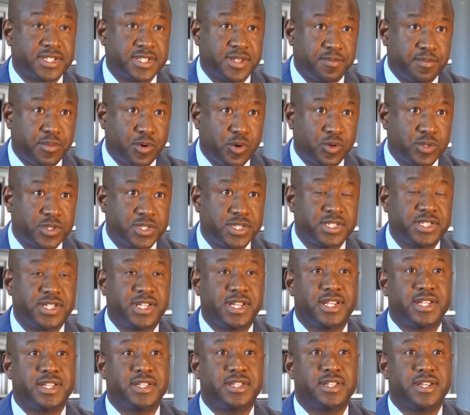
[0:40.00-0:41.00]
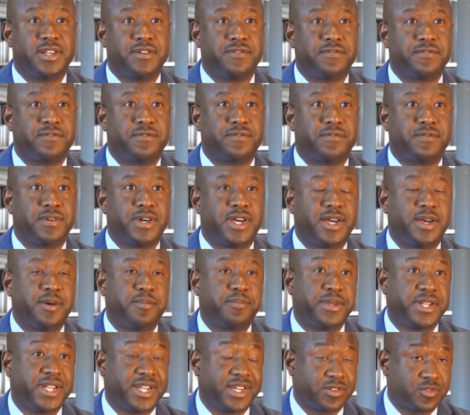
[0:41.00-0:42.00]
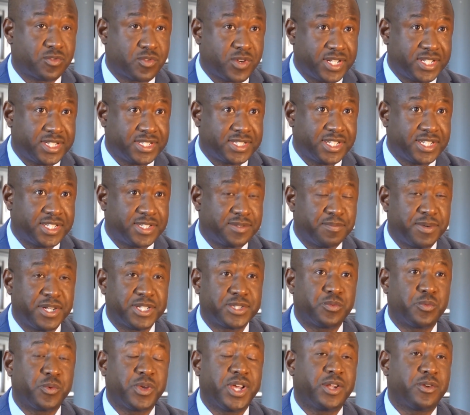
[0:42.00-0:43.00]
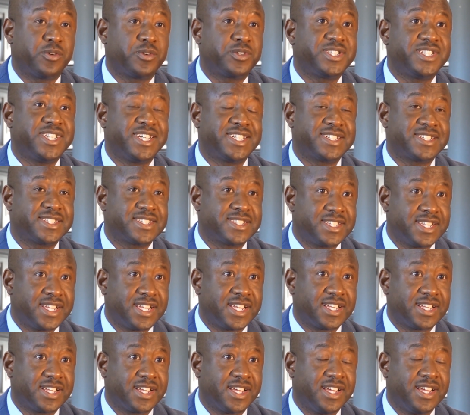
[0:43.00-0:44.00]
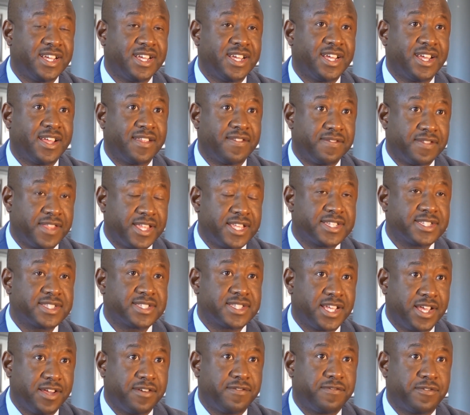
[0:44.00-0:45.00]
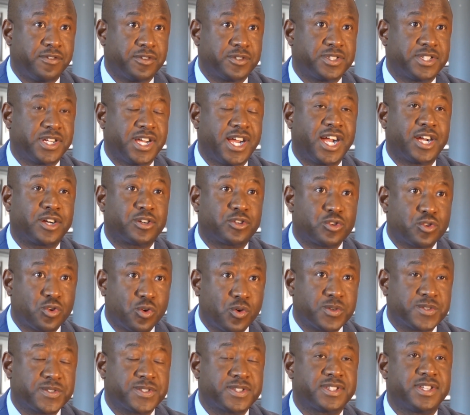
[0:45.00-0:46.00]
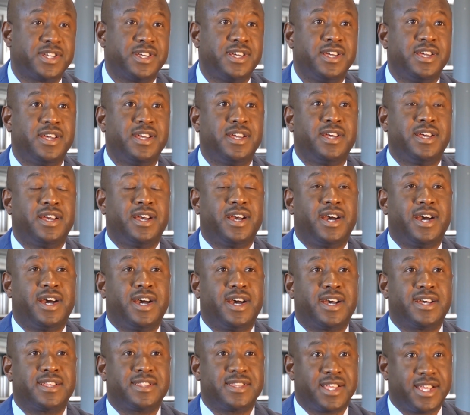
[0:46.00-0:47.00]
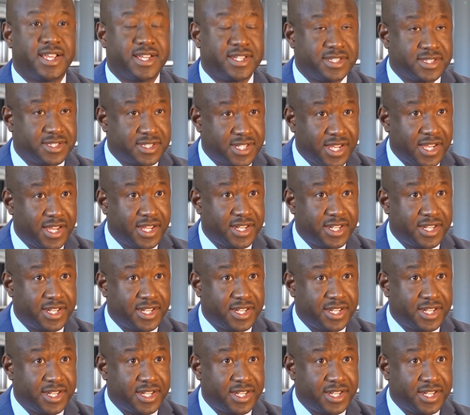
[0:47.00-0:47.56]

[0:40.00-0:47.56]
support and have been accredited, but we are not yet seeing this effort across the entire